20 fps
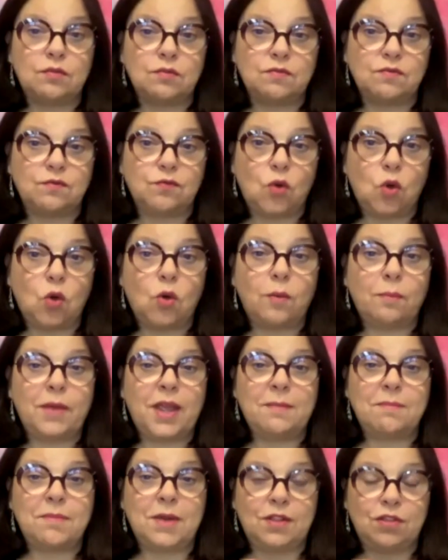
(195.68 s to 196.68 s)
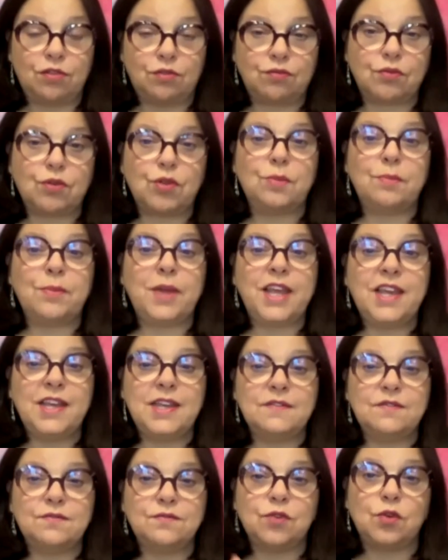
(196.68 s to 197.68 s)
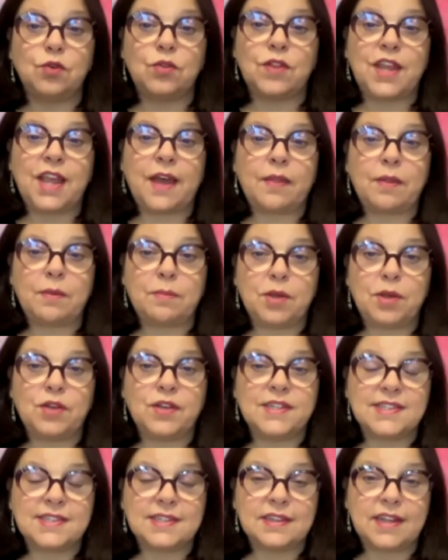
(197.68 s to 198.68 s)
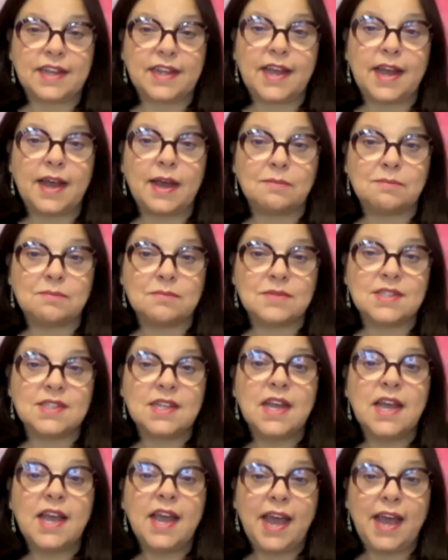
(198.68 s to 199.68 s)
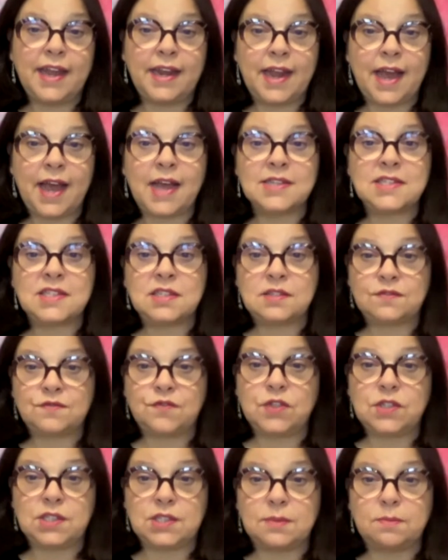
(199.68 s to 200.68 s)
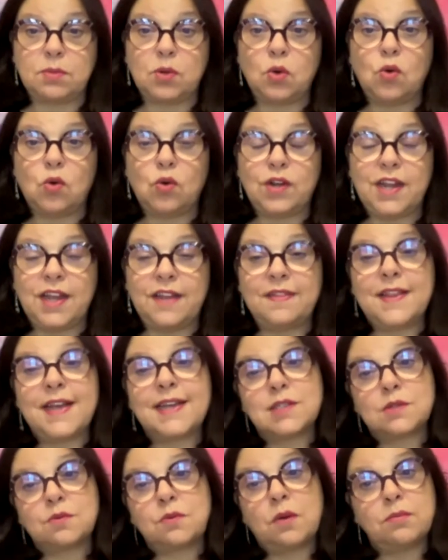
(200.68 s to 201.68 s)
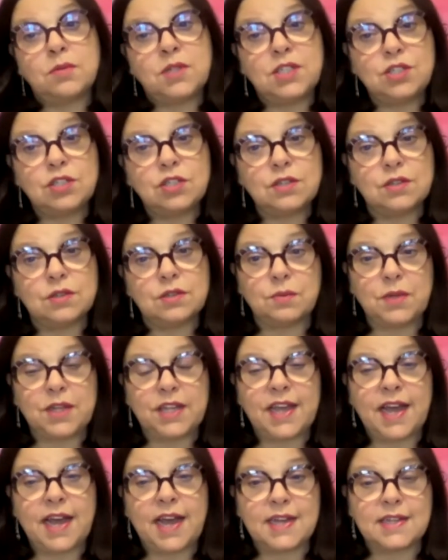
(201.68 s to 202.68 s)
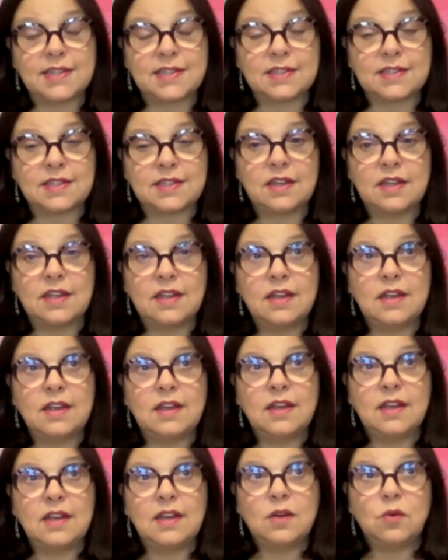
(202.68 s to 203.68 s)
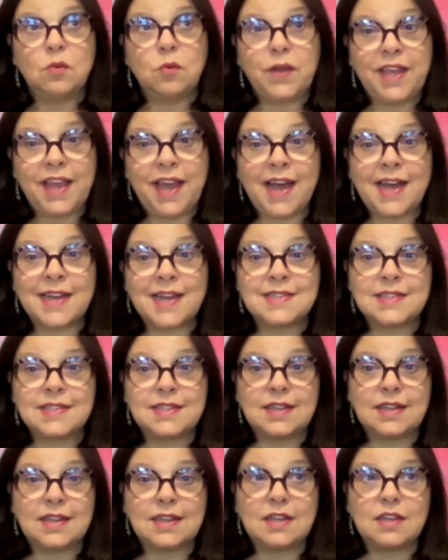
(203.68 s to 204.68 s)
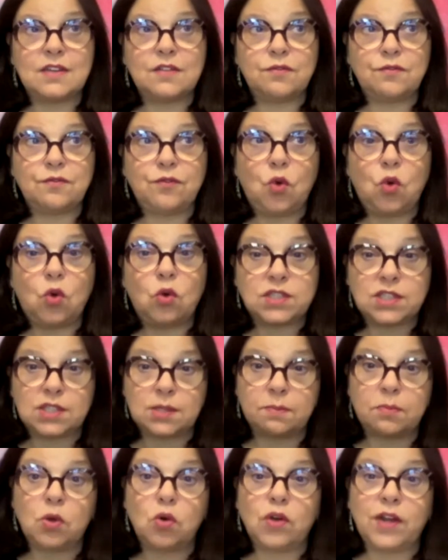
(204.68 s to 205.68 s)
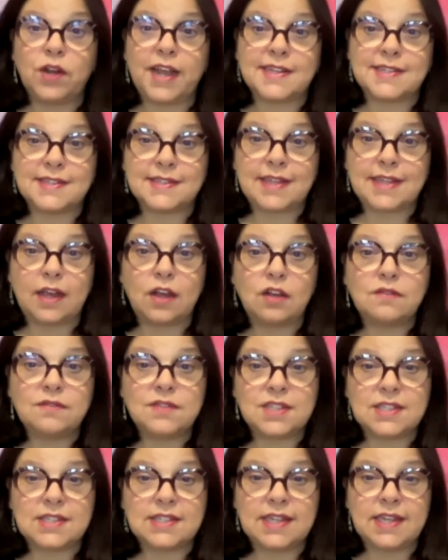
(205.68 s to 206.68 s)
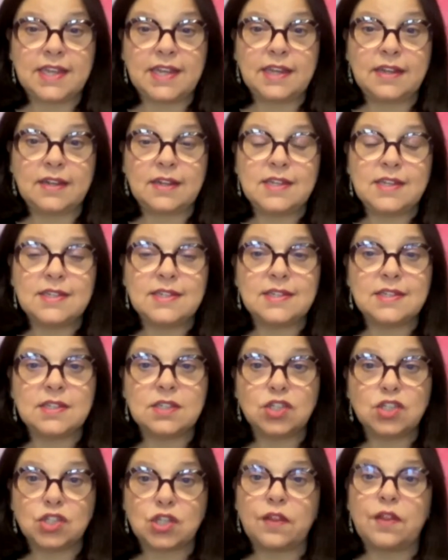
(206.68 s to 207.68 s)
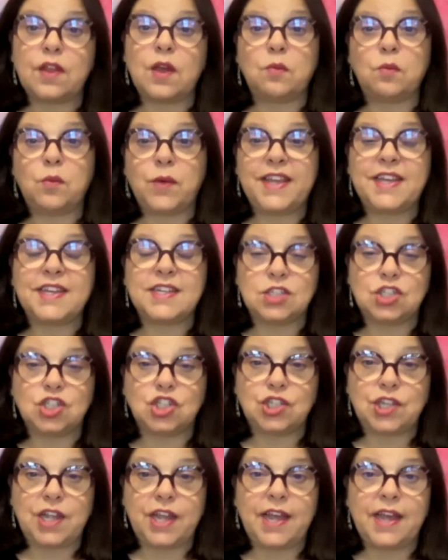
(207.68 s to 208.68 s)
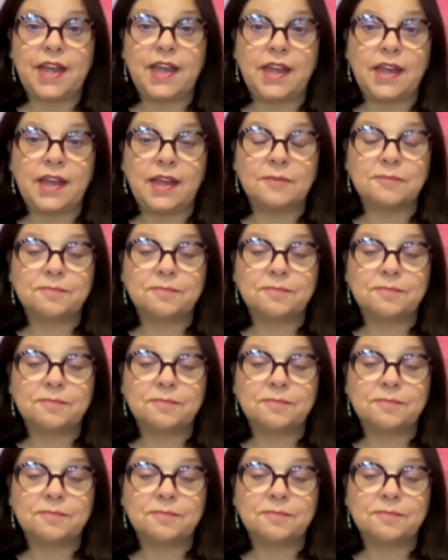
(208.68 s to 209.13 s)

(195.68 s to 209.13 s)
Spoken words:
for me, but through me, for the other person that comes and asks for support. And that's what we do. We ask for support ourselves as healers so that we can share